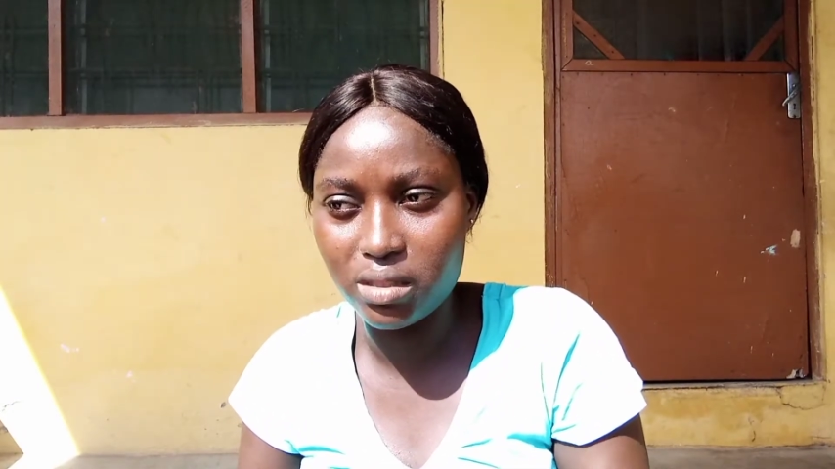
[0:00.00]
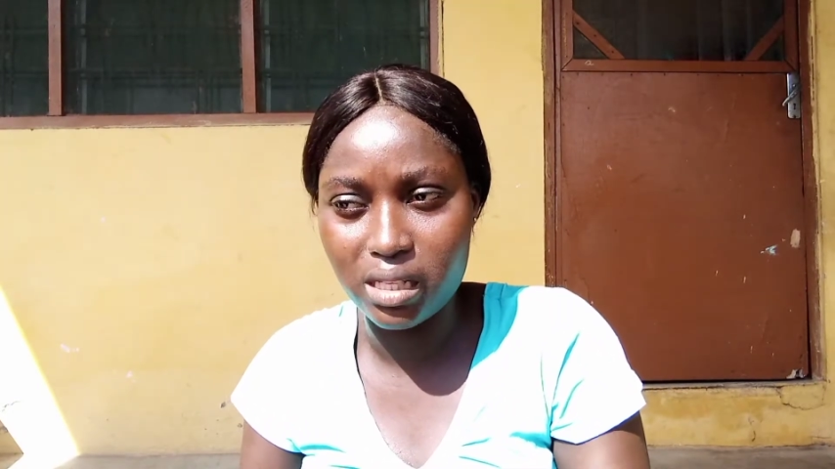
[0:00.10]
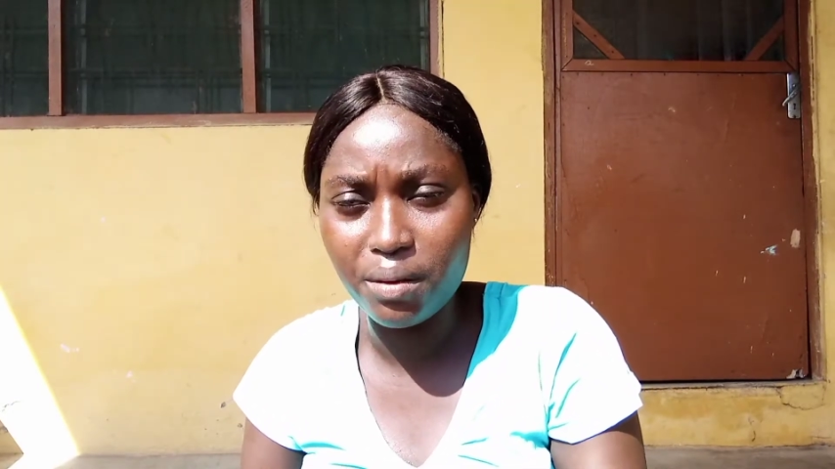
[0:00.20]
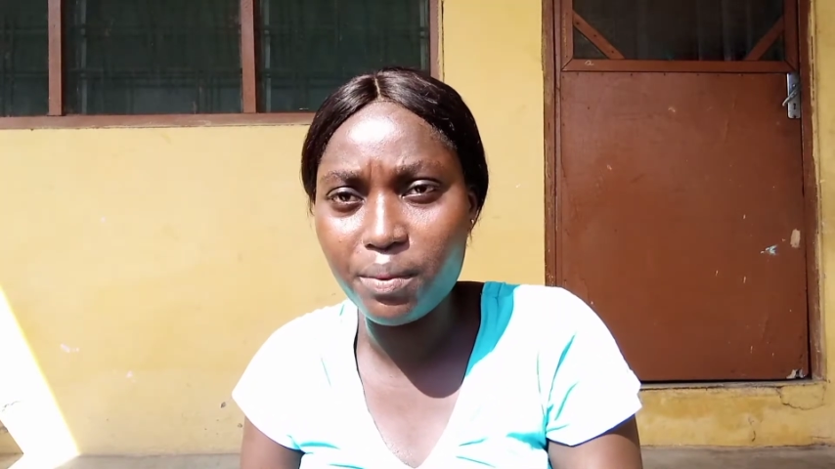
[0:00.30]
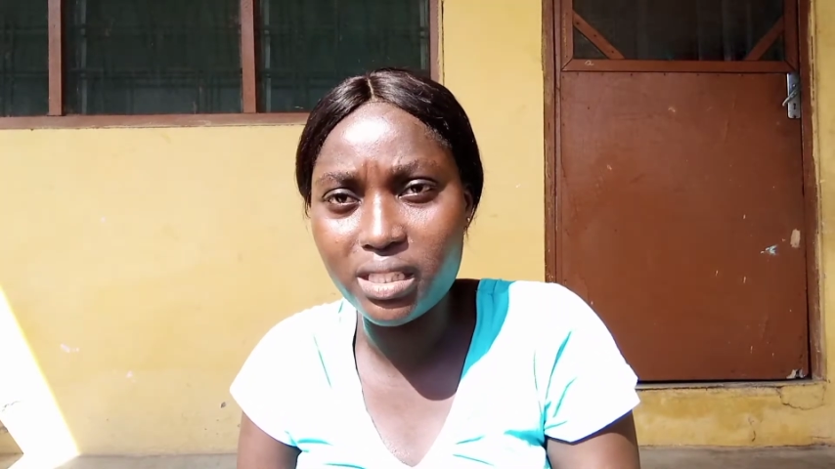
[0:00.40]

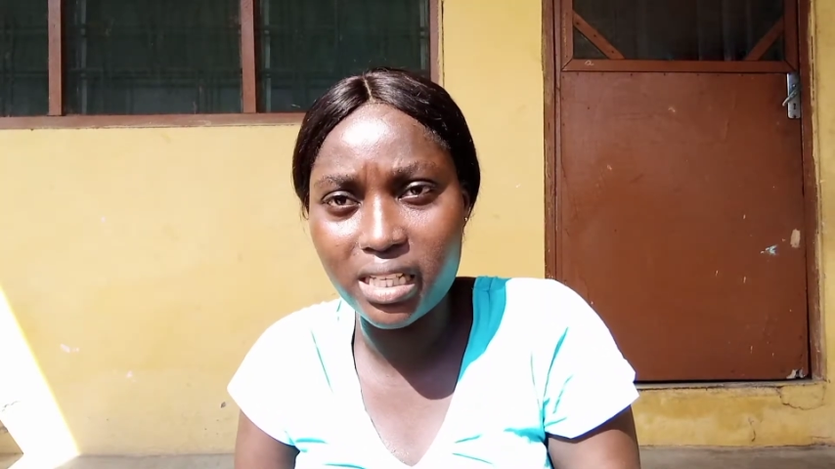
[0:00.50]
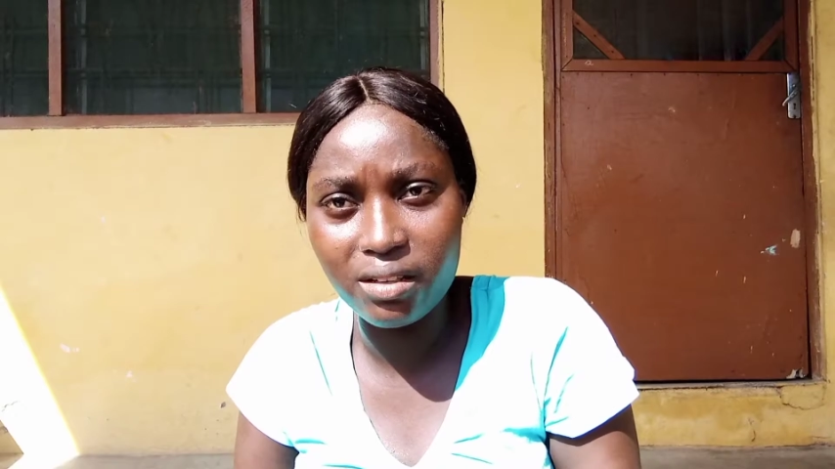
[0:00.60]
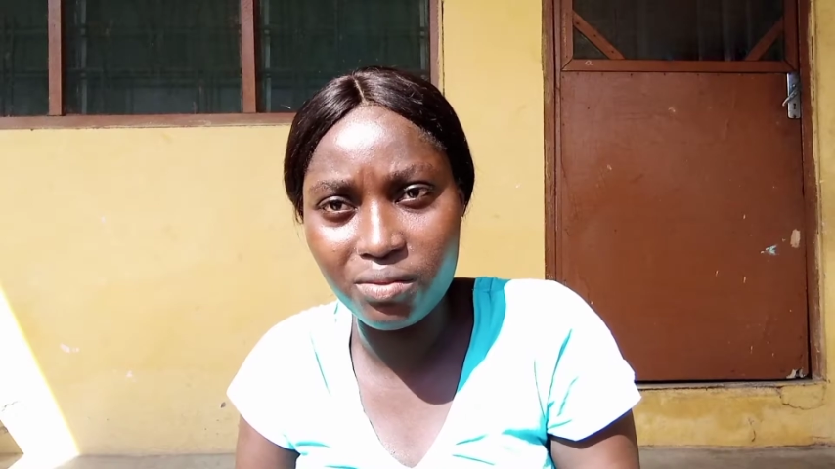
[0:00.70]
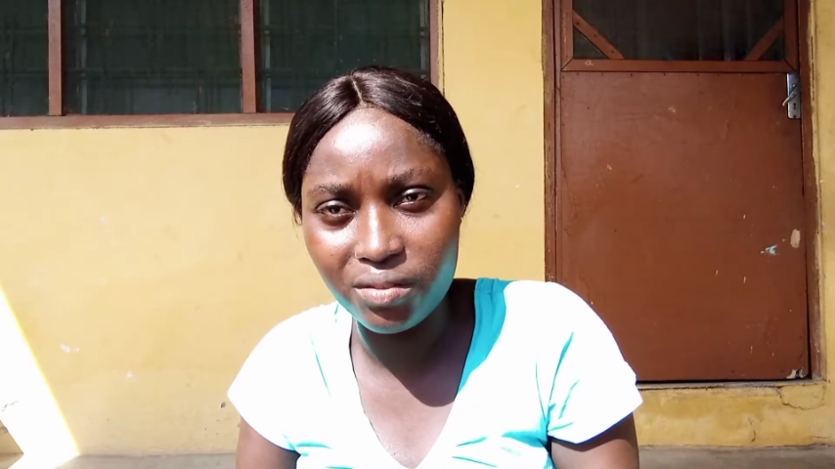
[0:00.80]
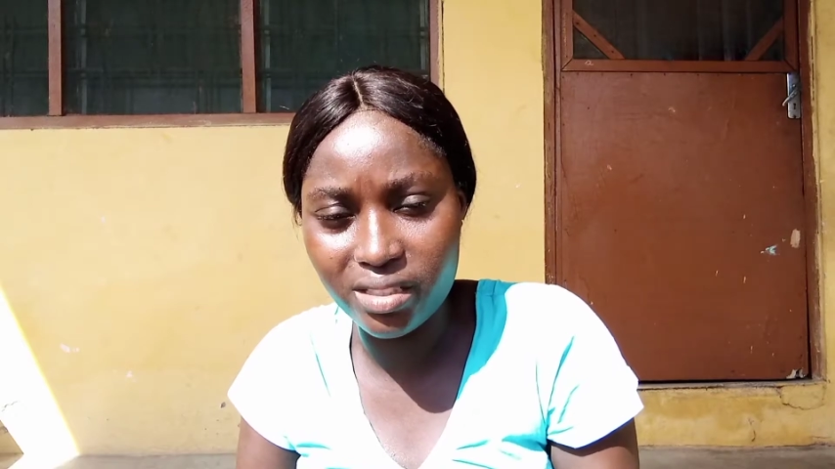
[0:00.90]
people take
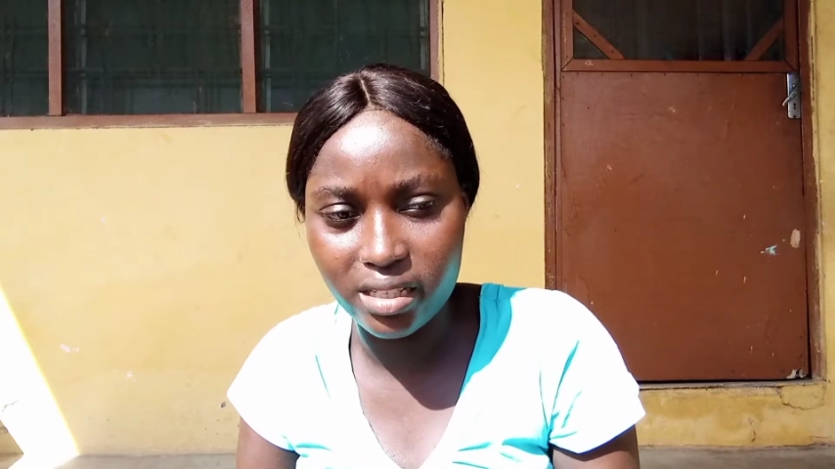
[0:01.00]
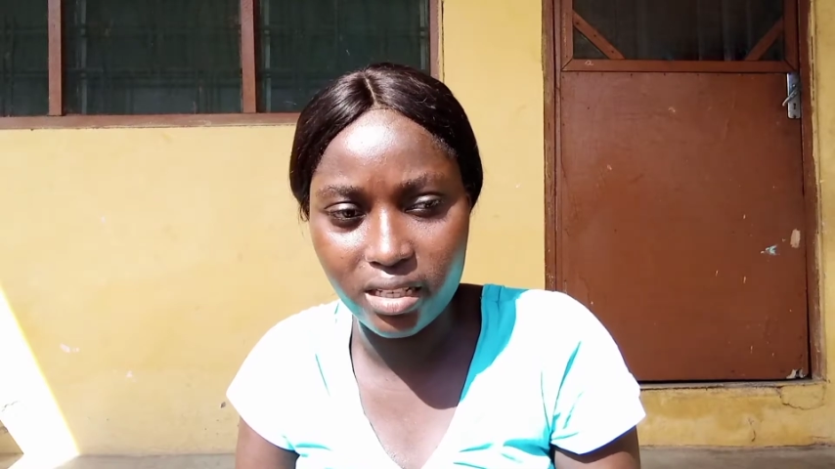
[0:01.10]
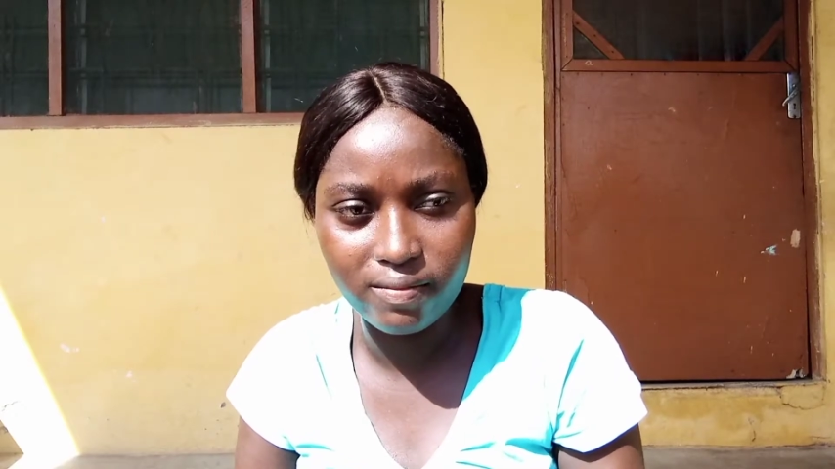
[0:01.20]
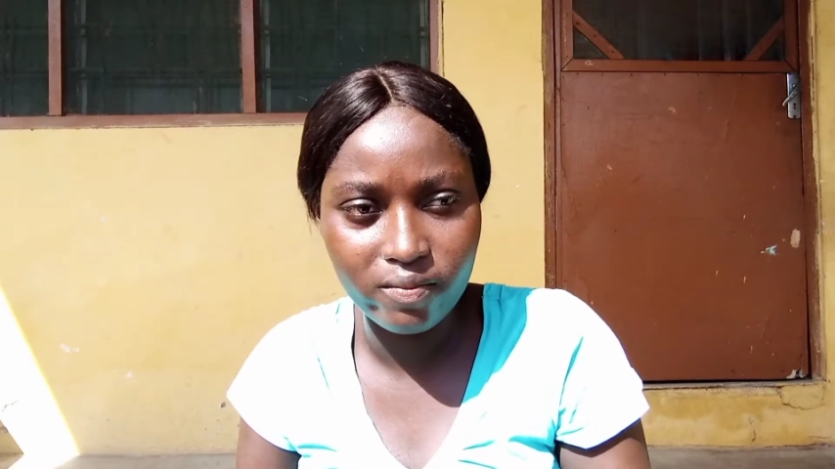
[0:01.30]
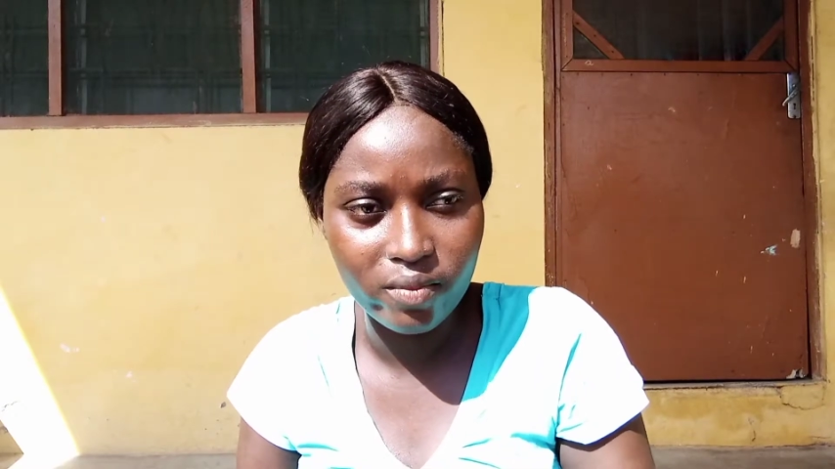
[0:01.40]
50,
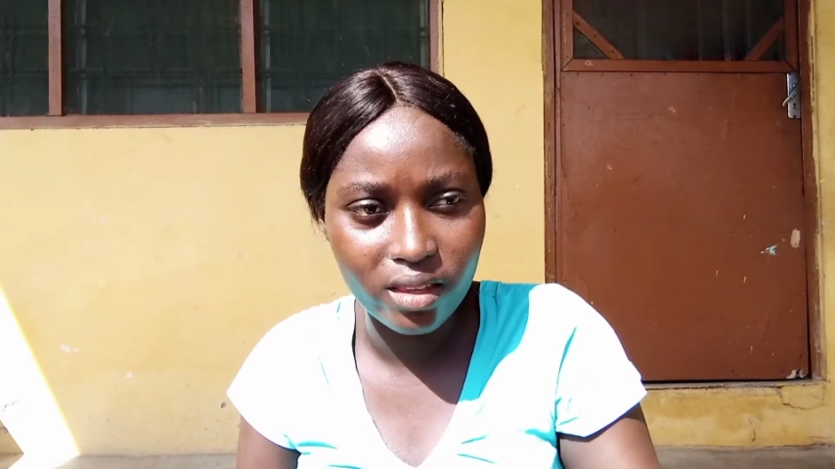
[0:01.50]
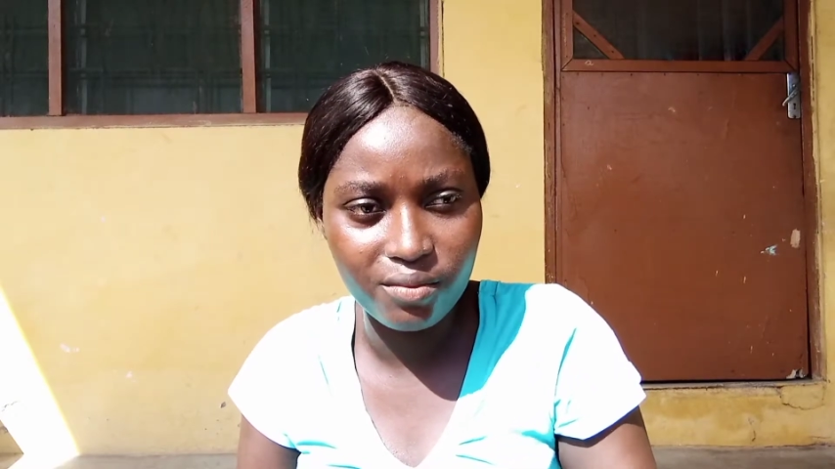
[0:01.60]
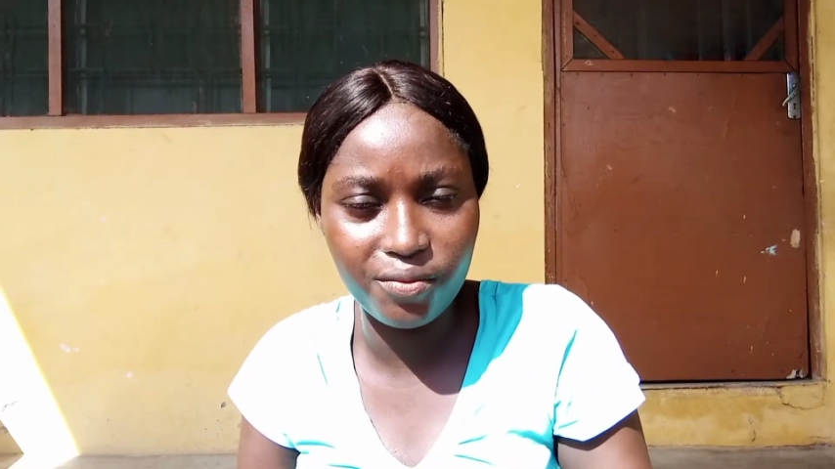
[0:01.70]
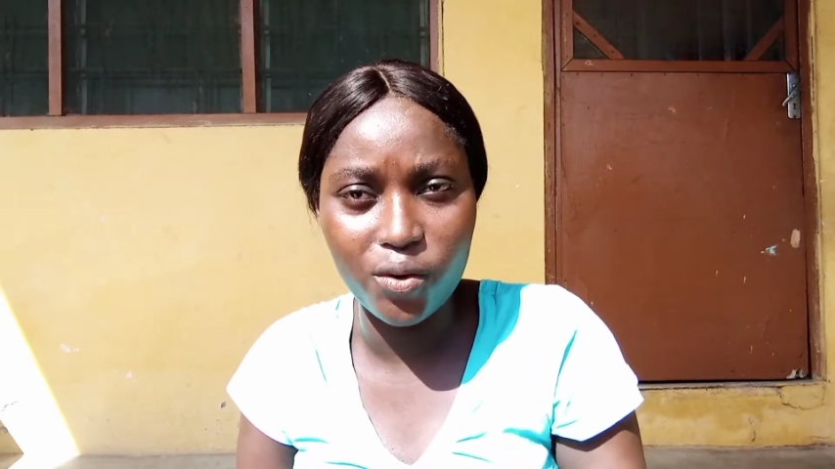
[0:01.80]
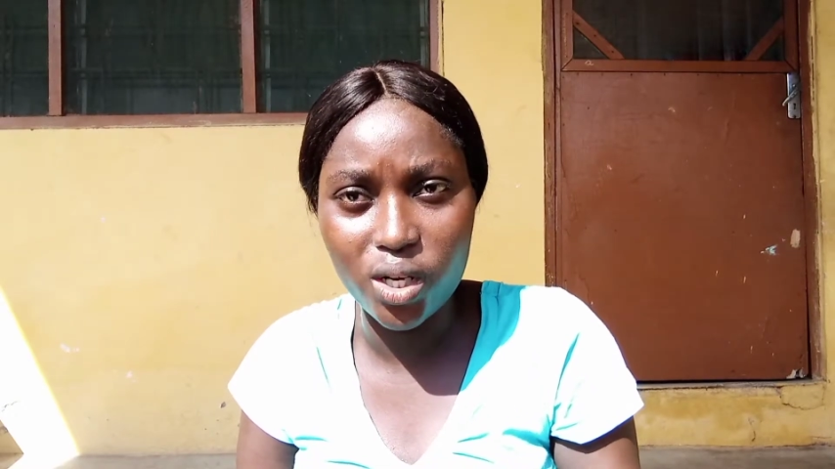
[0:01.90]

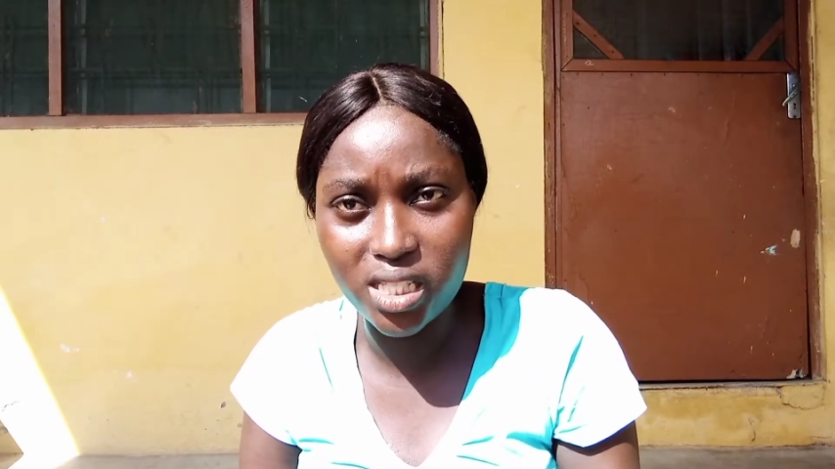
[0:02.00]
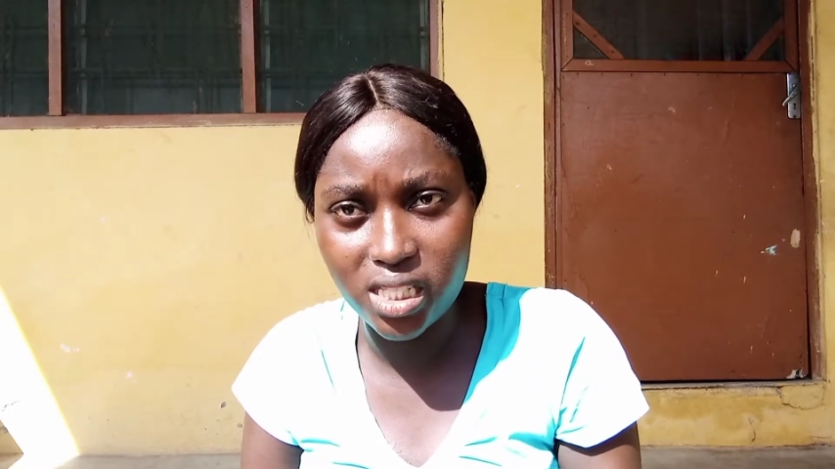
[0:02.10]
40.